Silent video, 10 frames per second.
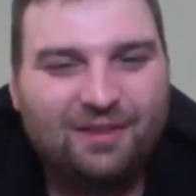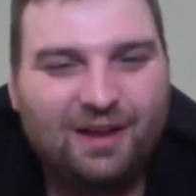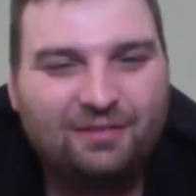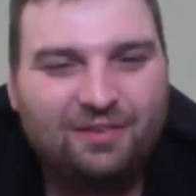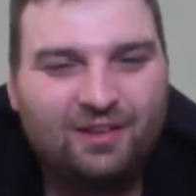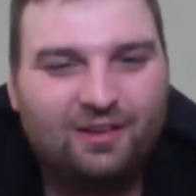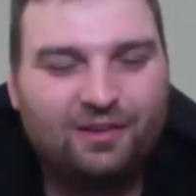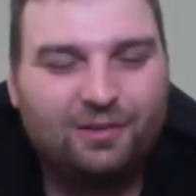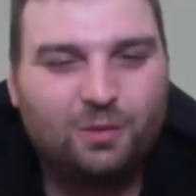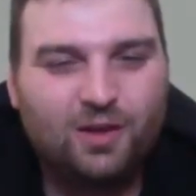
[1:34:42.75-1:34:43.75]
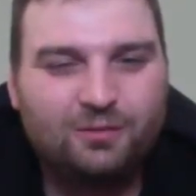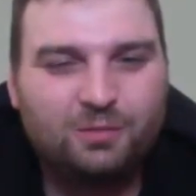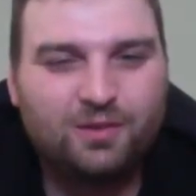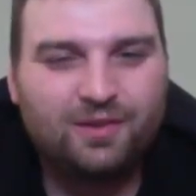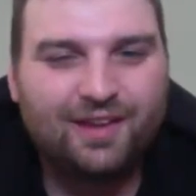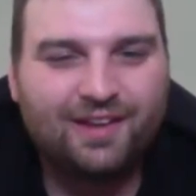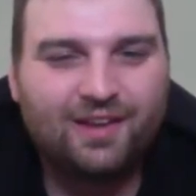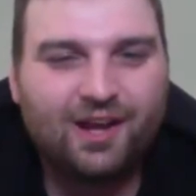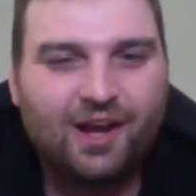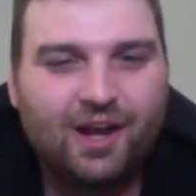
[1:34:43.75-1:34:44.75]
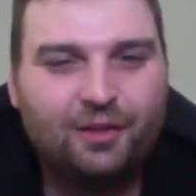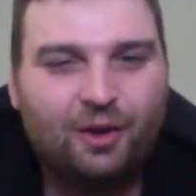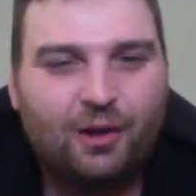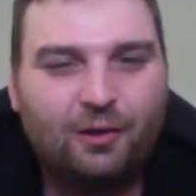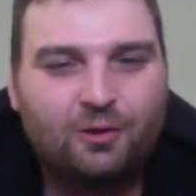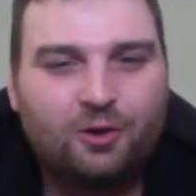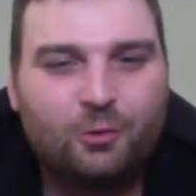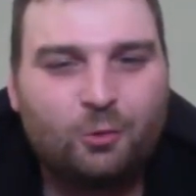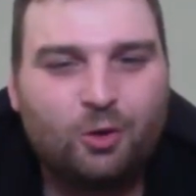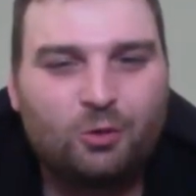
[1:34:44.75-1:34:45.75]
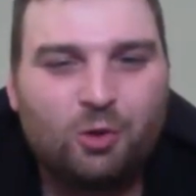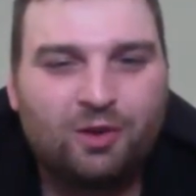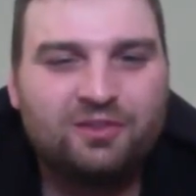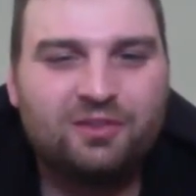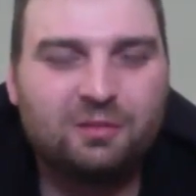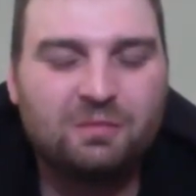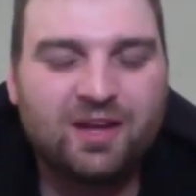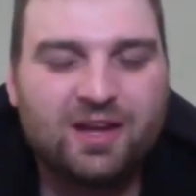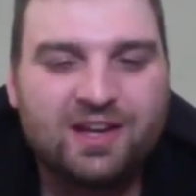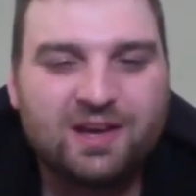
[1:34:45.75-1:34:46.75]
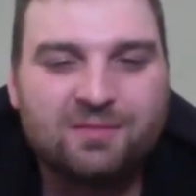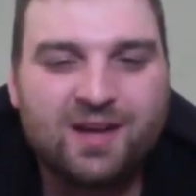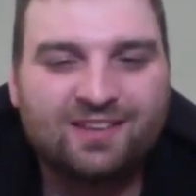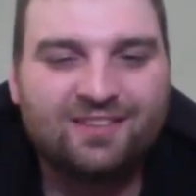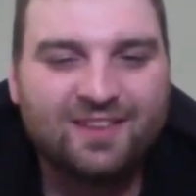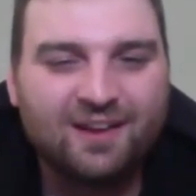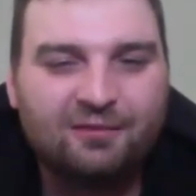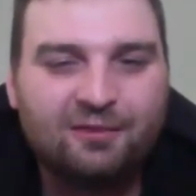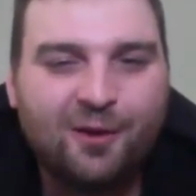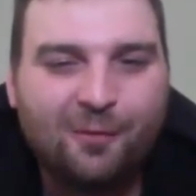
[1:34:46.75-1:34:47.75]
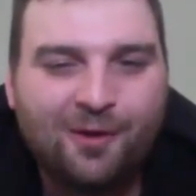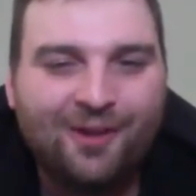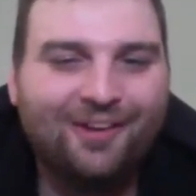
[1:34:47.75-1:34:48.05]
I've seen it as his wife, but like I heard Kurt Warner wants to make a comeback to the NFL, but